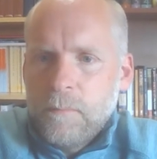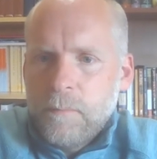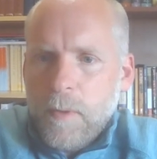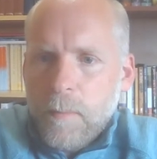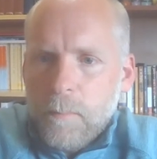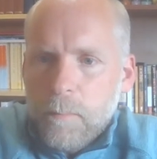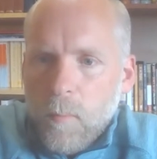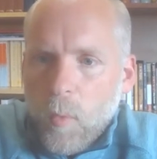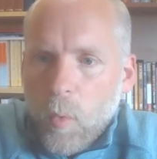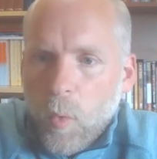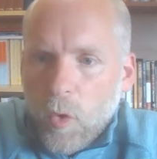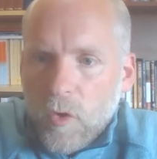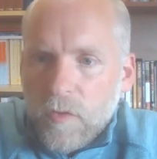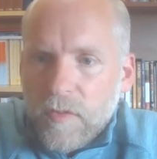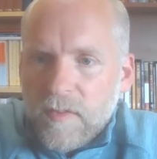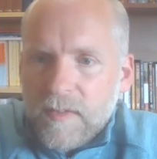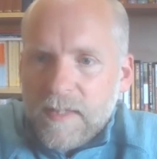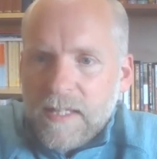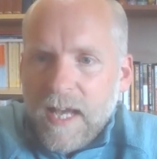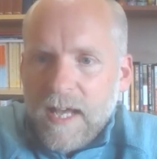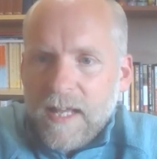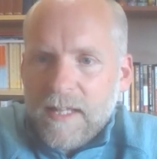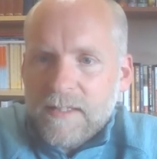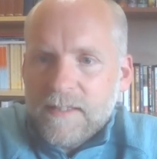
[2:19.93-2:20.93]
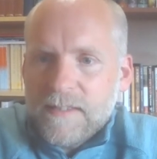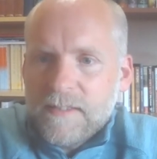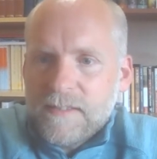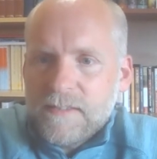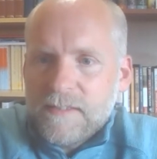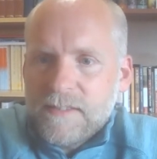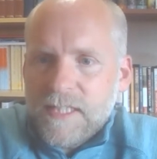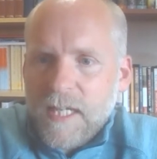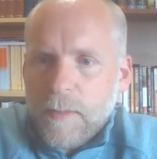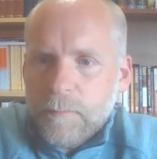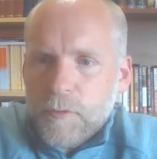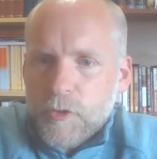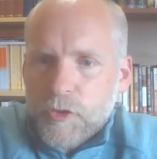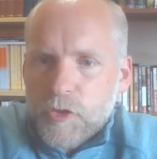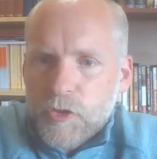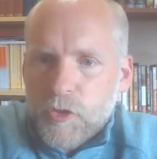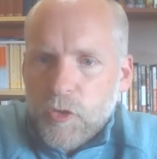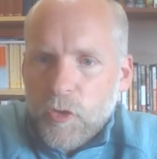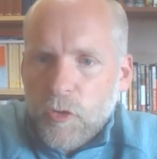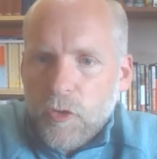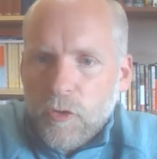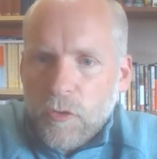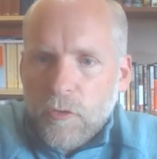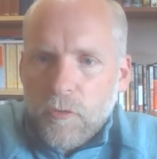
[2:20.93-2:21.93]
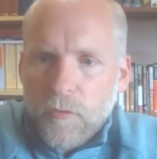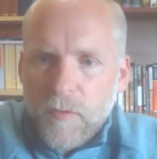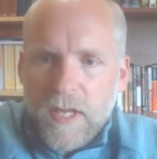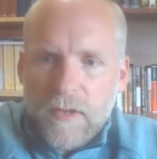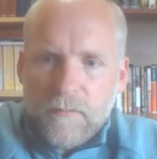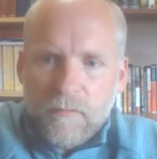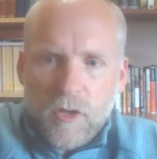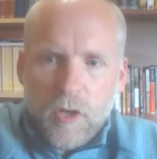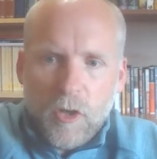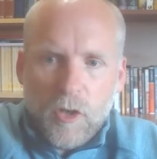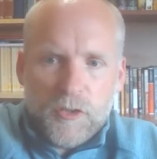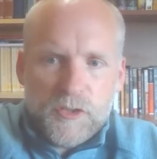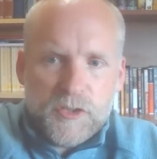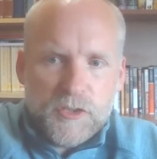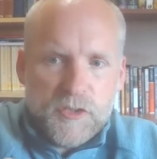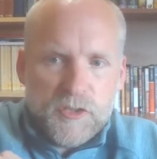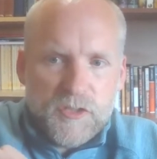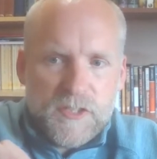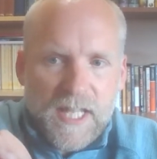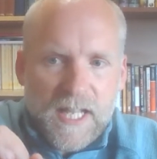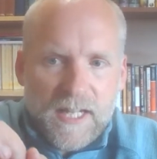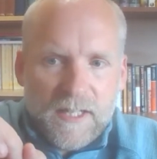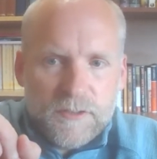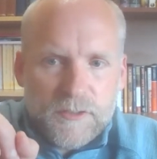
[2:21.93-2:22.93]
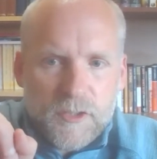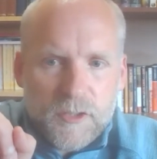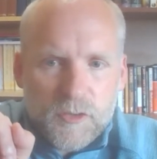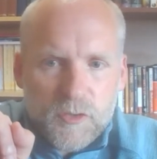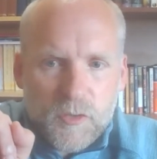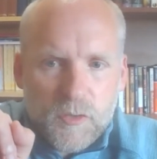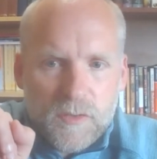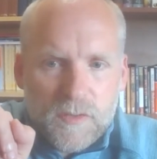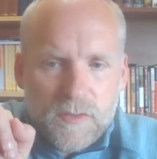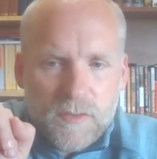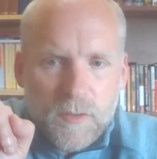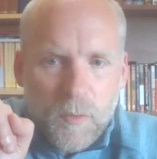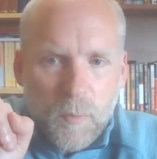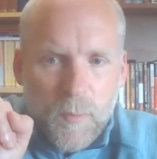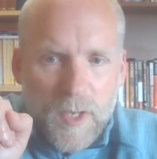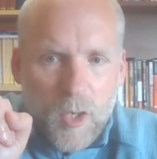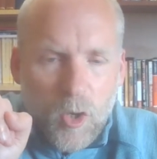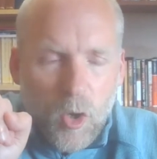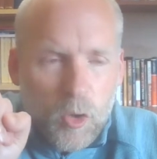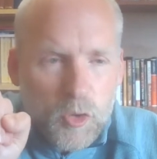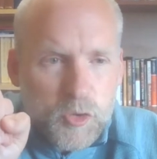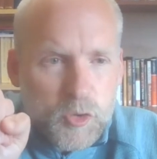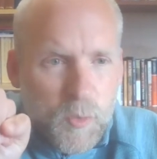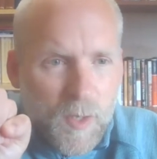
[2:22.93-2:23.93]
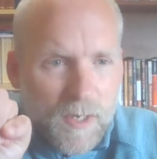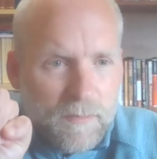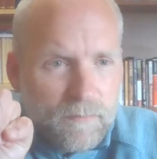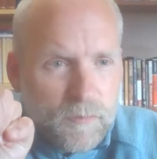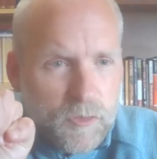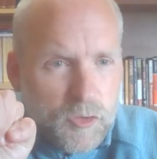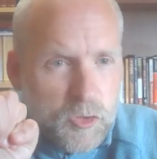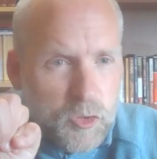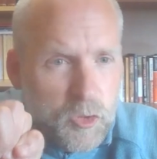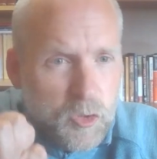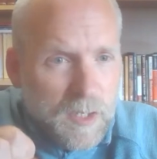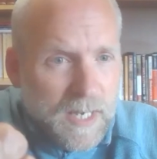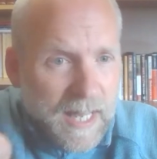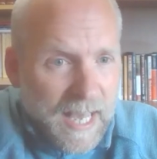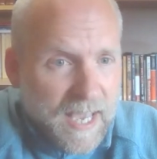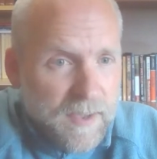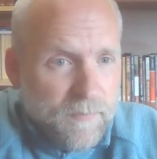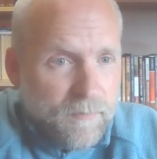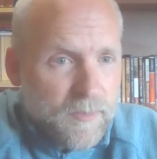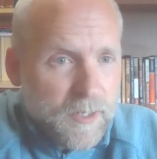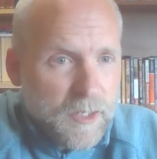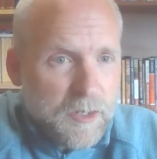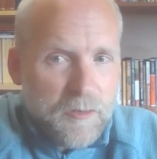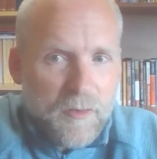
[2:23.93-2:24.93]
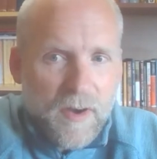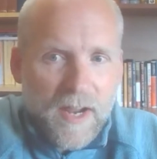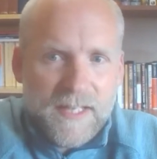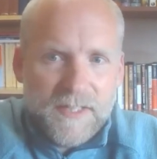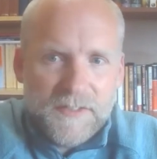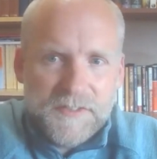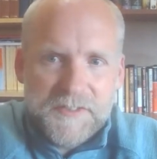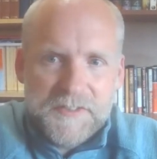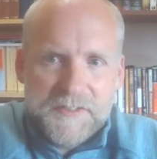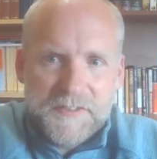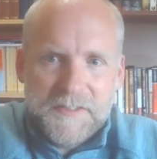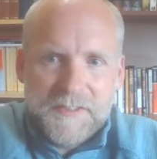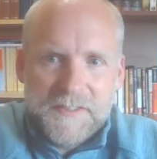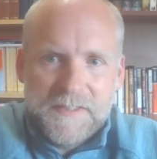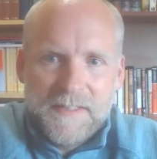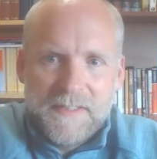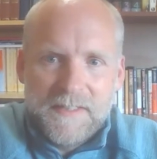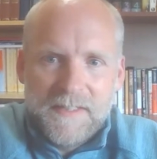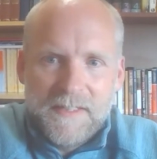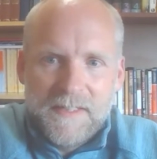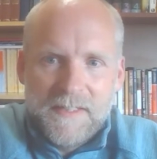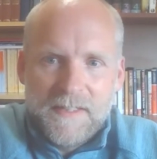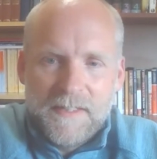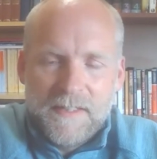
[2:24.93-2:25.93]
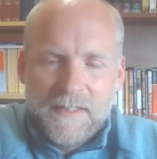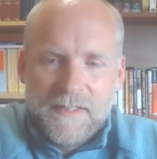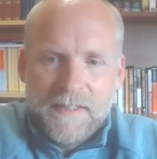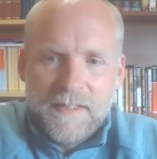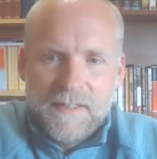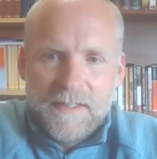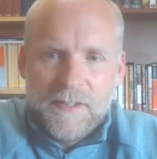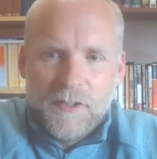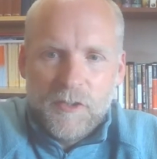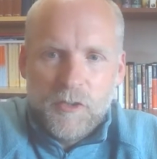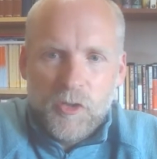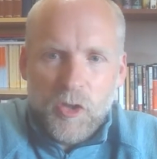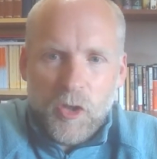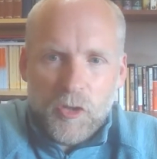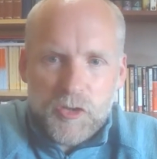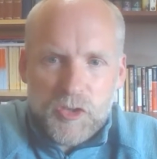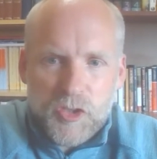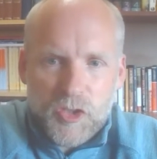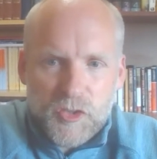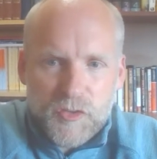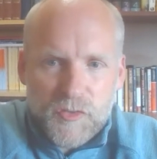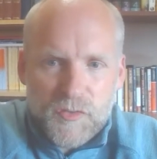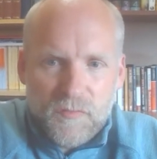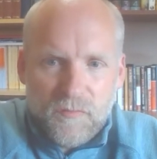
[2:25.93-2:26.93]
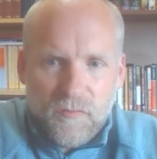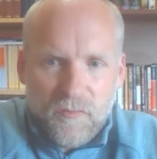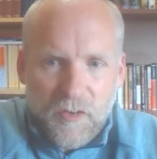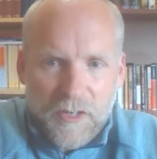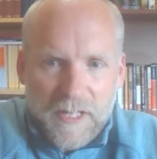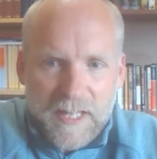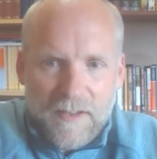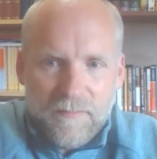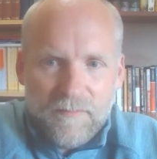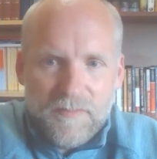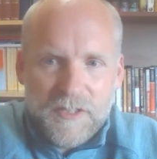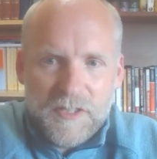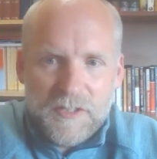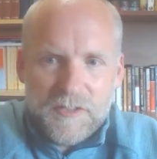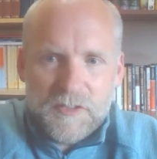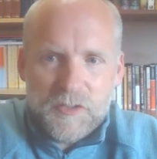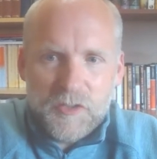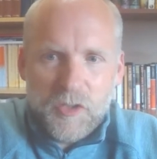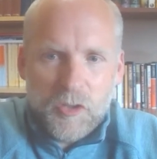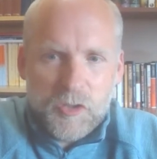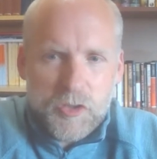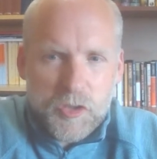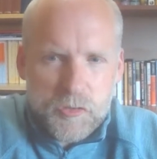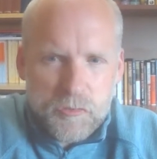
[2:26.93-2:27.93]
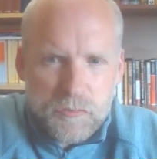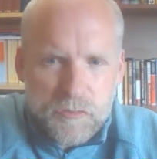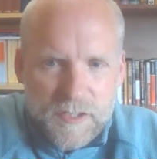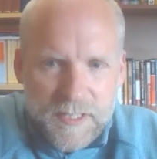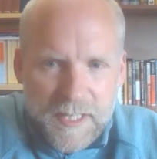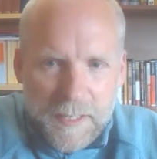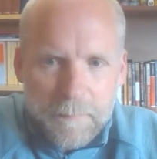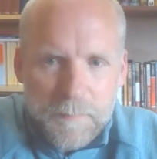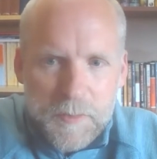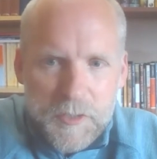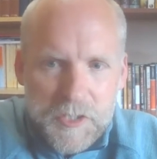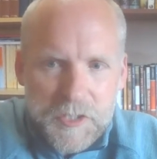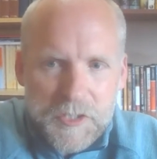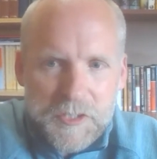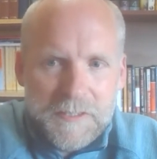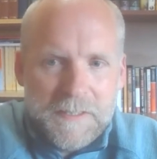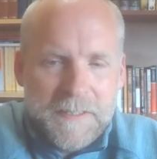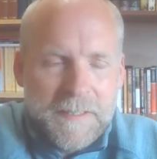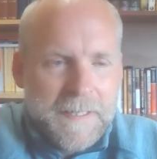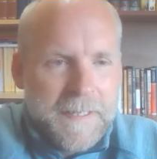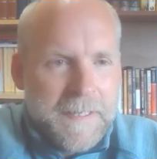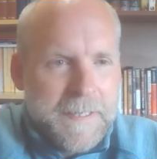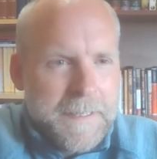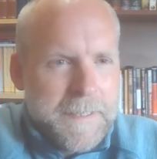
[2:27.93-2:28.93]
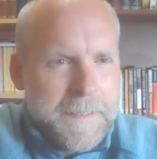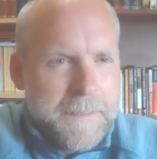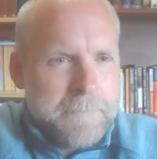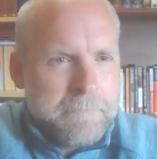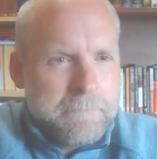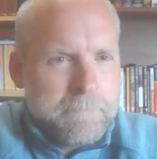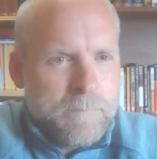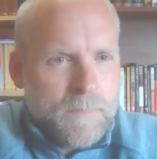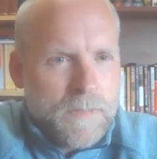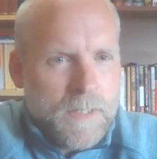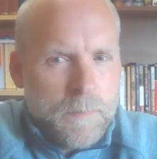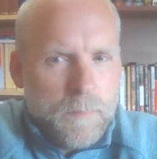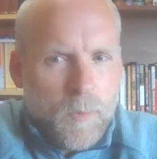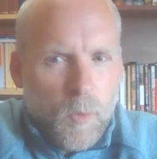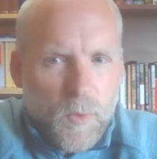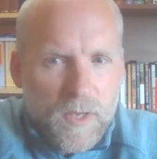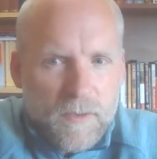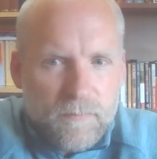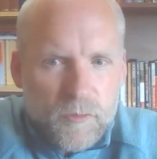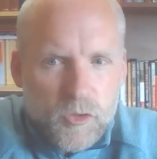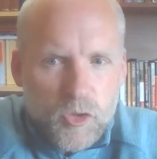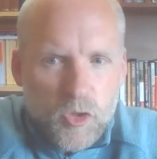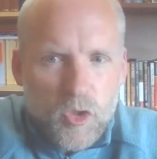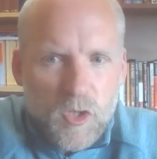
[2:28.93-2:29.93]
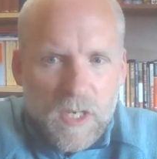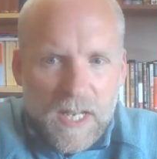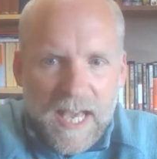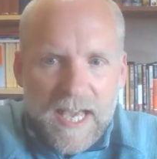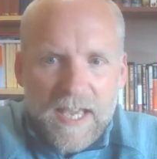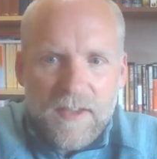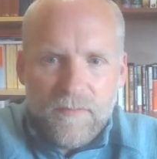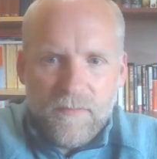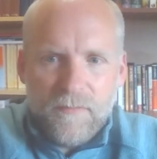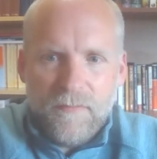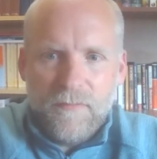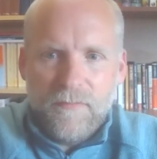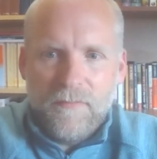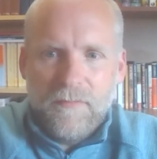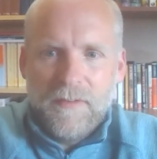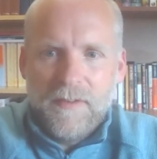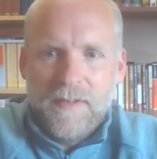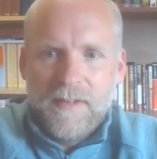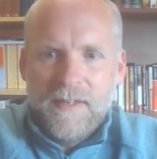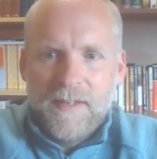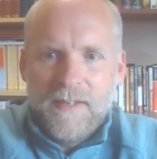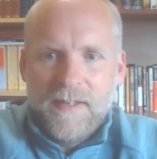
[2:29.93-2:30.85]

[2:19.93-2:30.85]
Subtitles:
But more than that, chapters 2 and 3 of Colossians tells us that we also have new life in Christ. Not just forgiveness, not just redemption, but we have new life